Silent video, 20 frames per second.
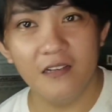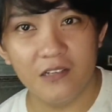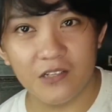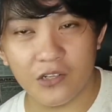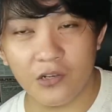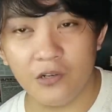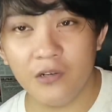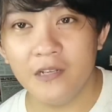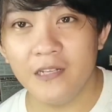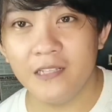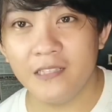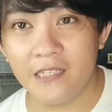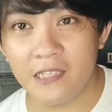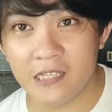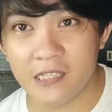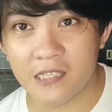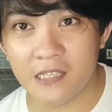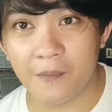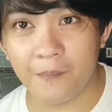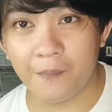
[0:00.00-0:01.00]
So this
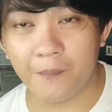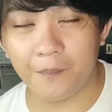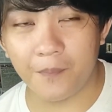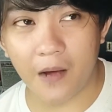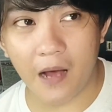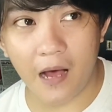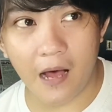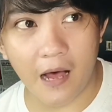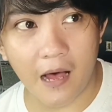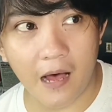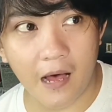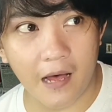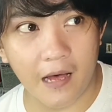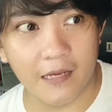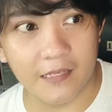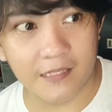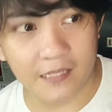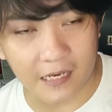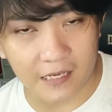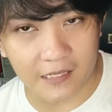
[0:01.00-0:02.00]
is the
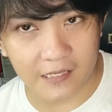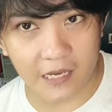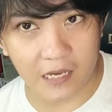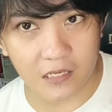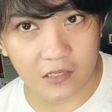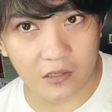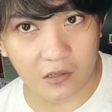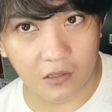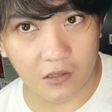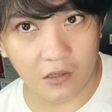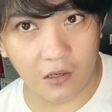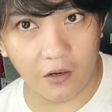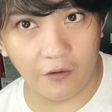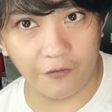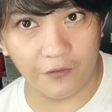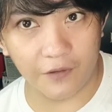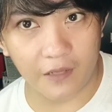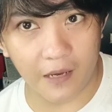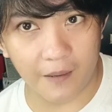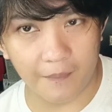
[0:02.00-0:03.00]
successor
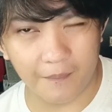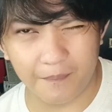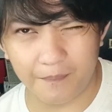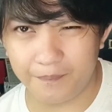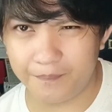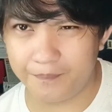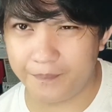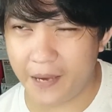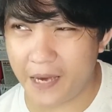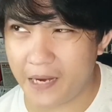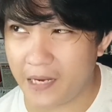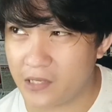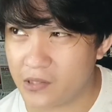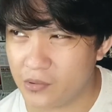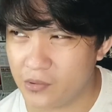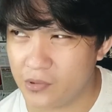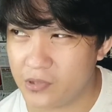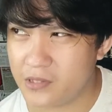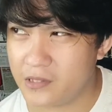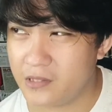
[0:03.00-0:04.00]
of the
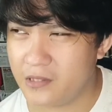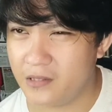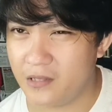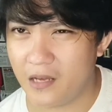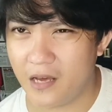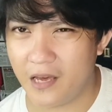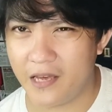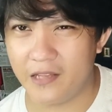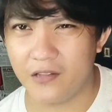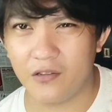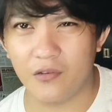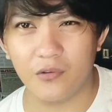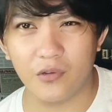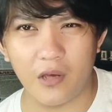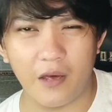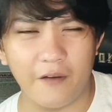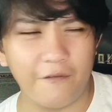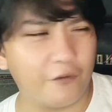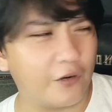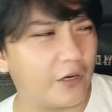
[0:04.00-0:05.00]
Pegasus.
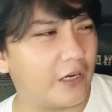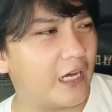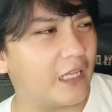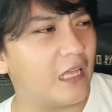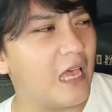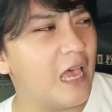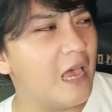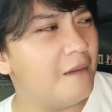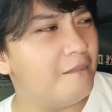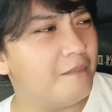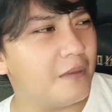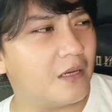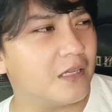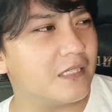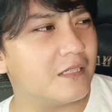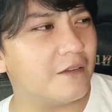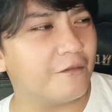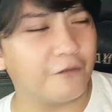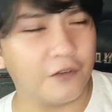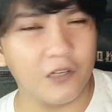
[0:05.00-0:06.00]
I forgot
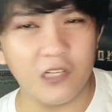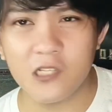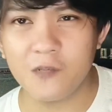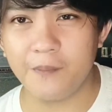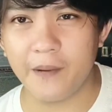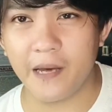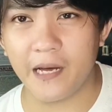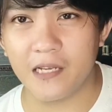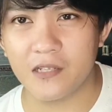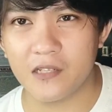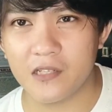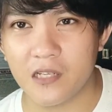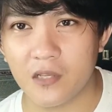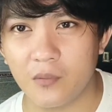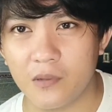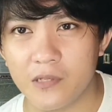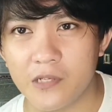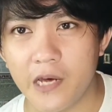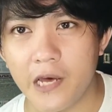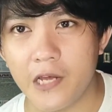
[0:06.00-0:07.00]
because the first Pegasus that
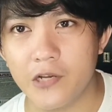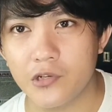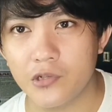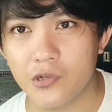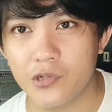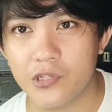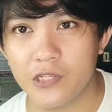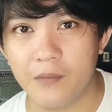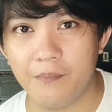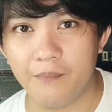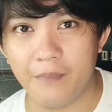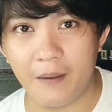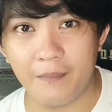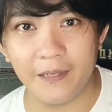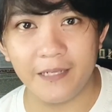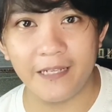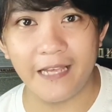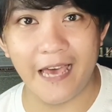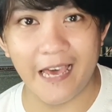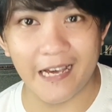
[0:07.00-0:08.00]
was introduced in
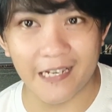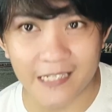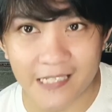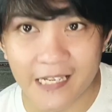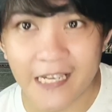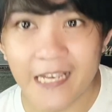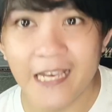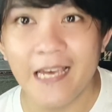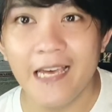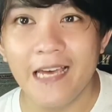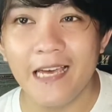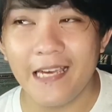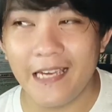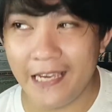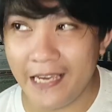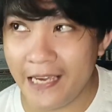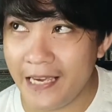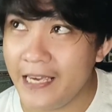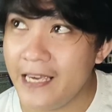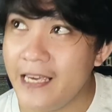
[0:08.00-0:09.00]
Beyblade X
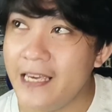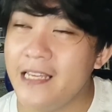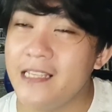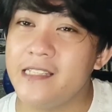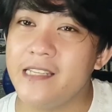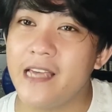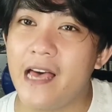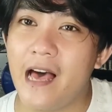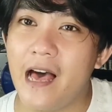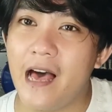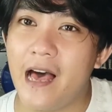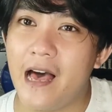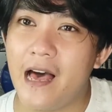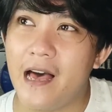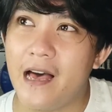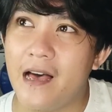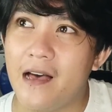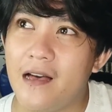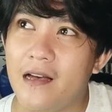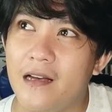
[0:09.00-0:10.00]
is
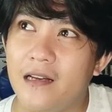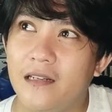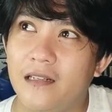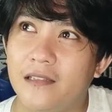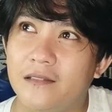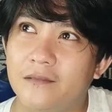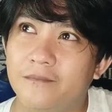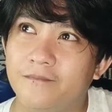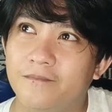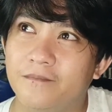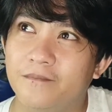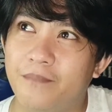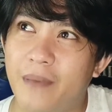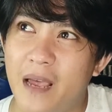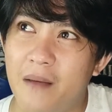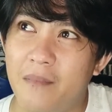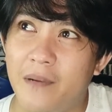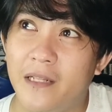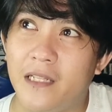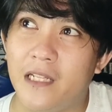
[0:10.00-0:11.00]

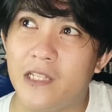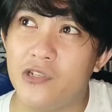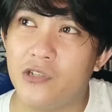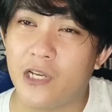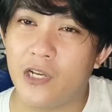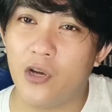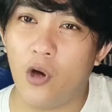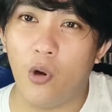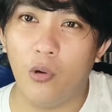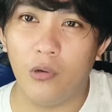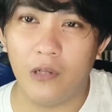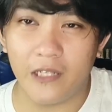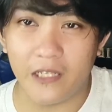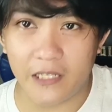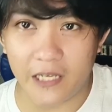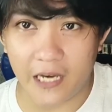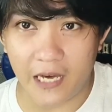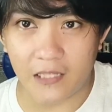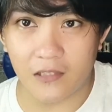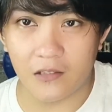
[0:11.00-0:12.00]
Beyblade that you can only
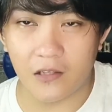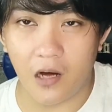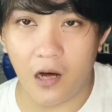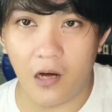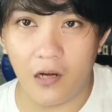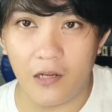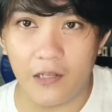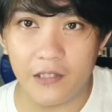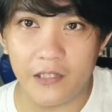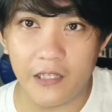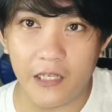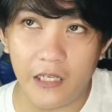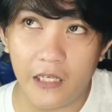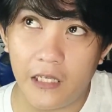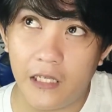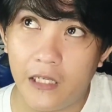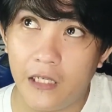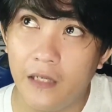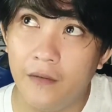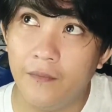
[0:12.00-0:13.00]
get on
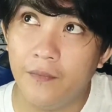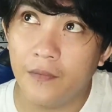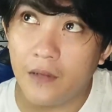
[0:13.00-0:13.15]
the